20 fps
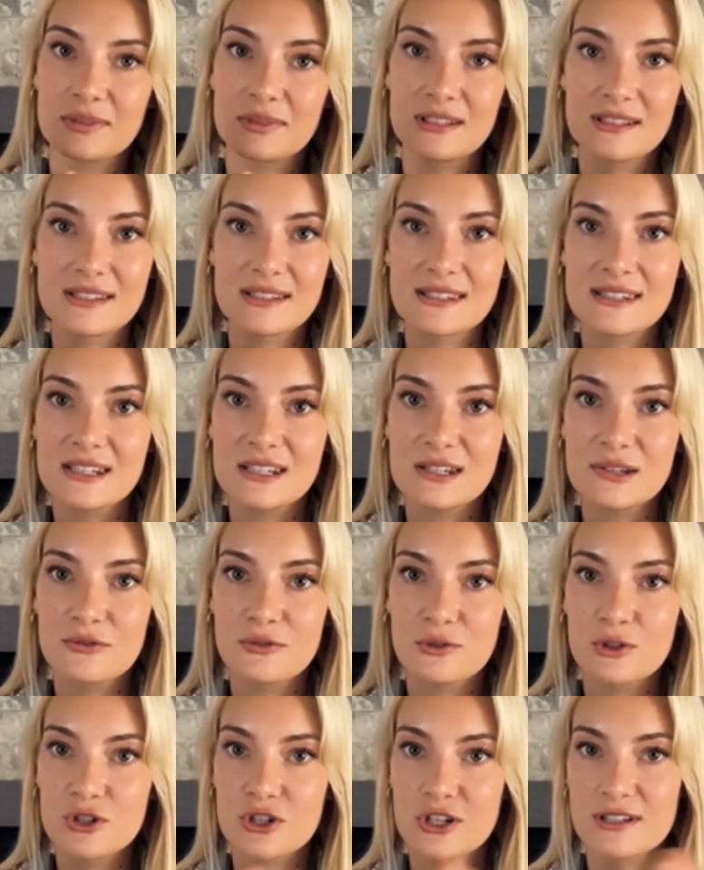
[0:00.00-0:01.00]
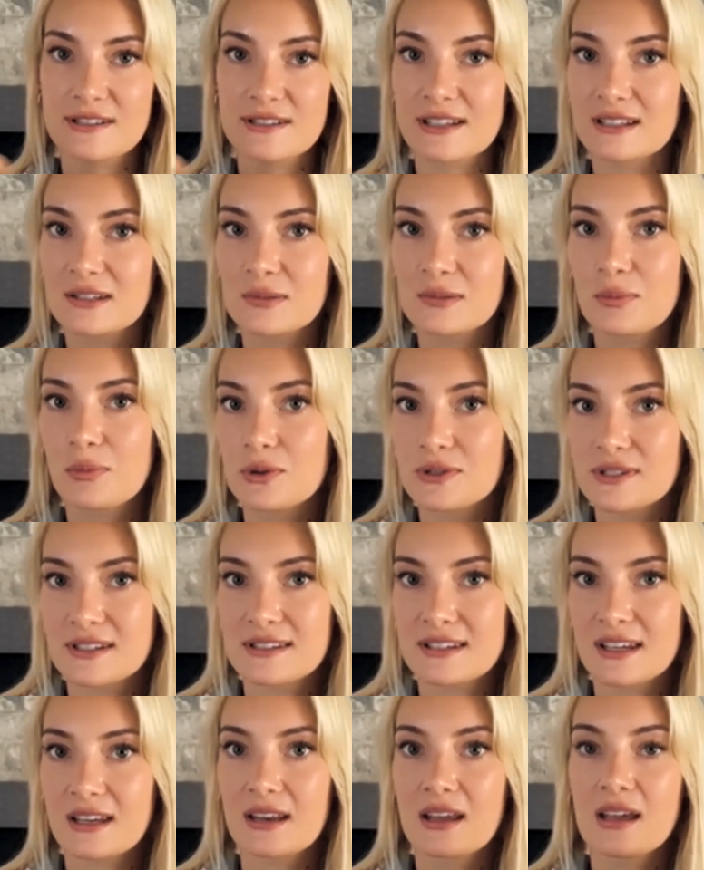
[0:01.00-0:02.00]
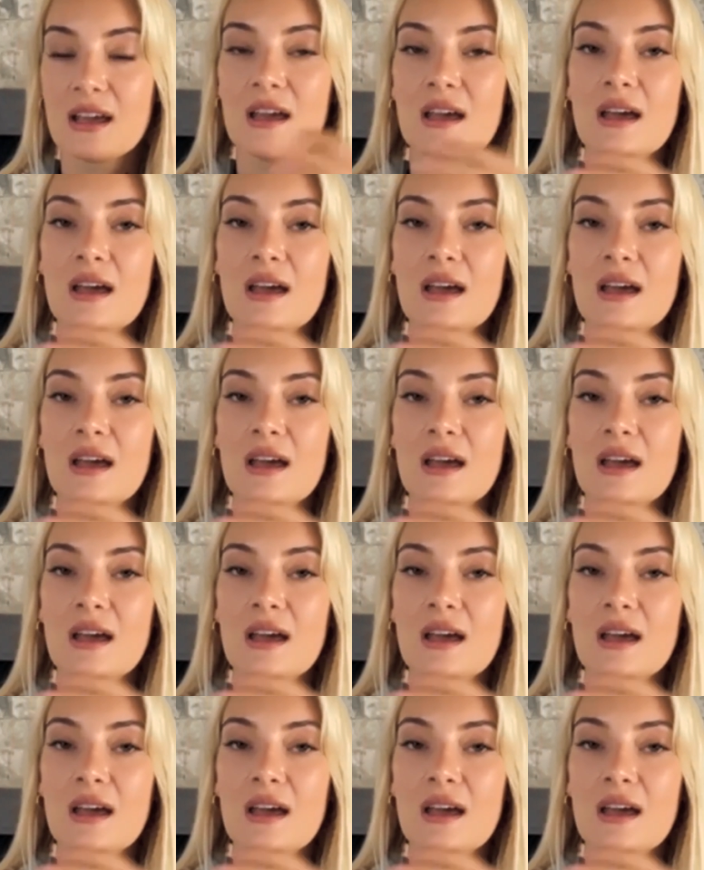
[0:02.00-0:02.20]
BTC for just like depositing.